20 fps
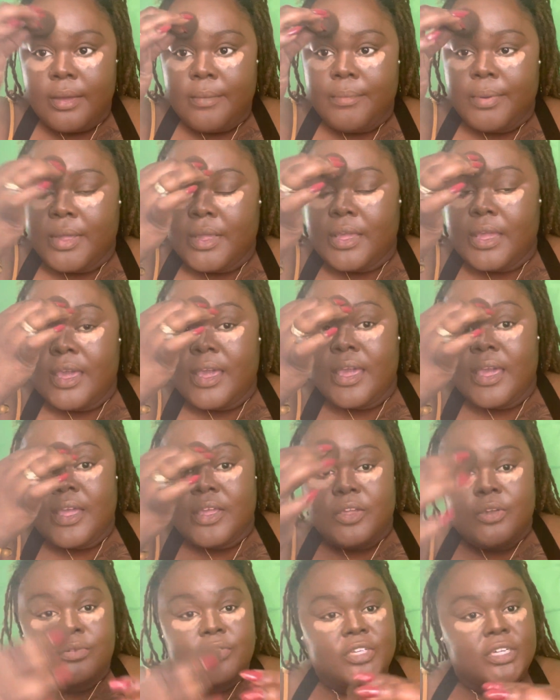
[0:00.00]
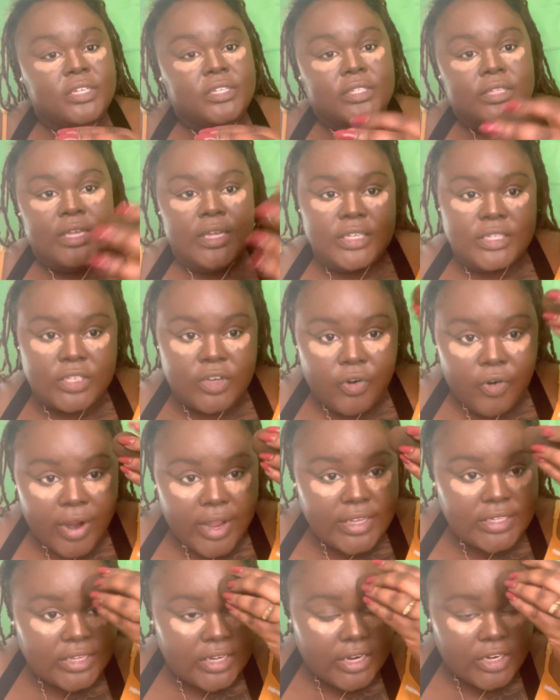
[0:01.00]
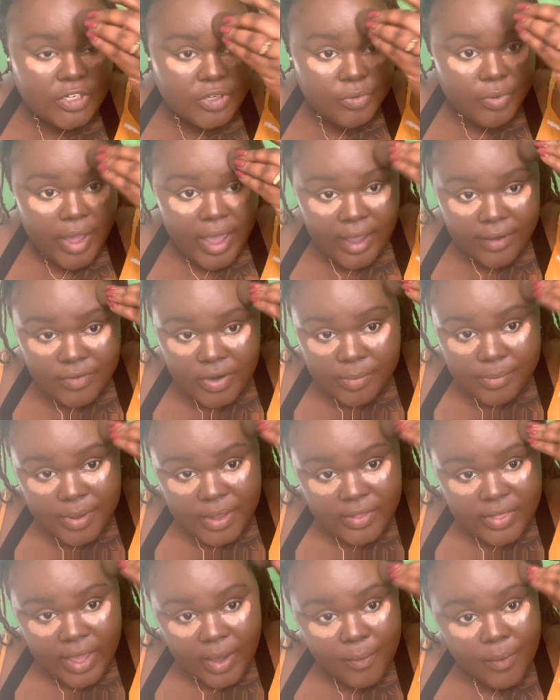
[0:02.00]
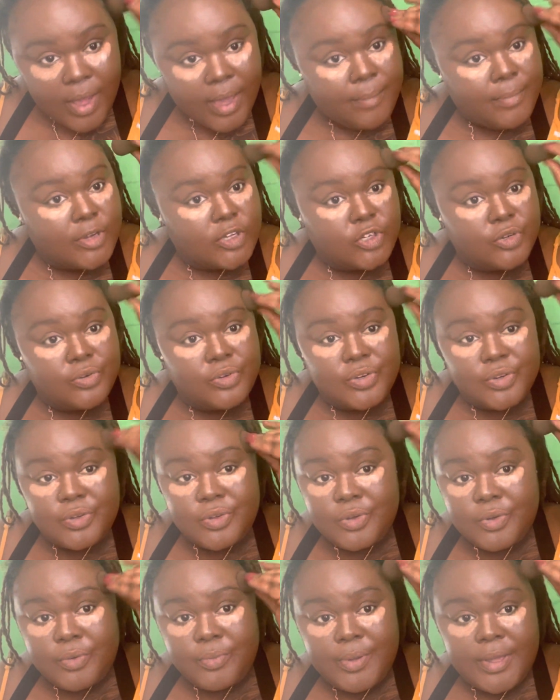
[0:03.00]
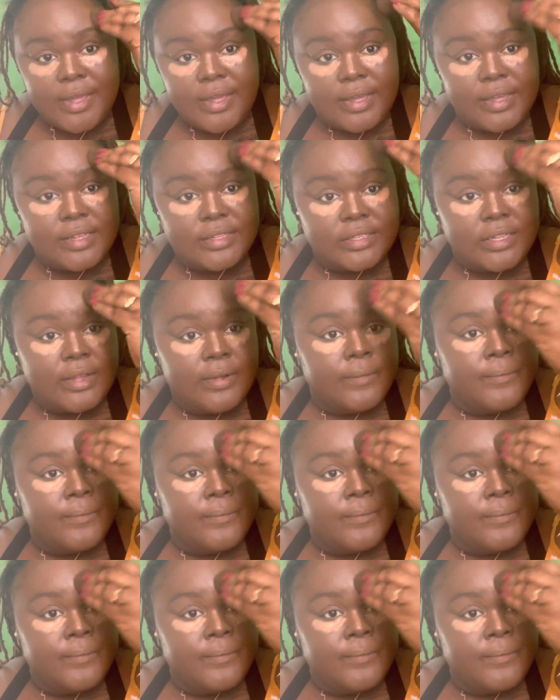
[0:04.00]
But yeah, it's crazy that you have to be that way, but you do, because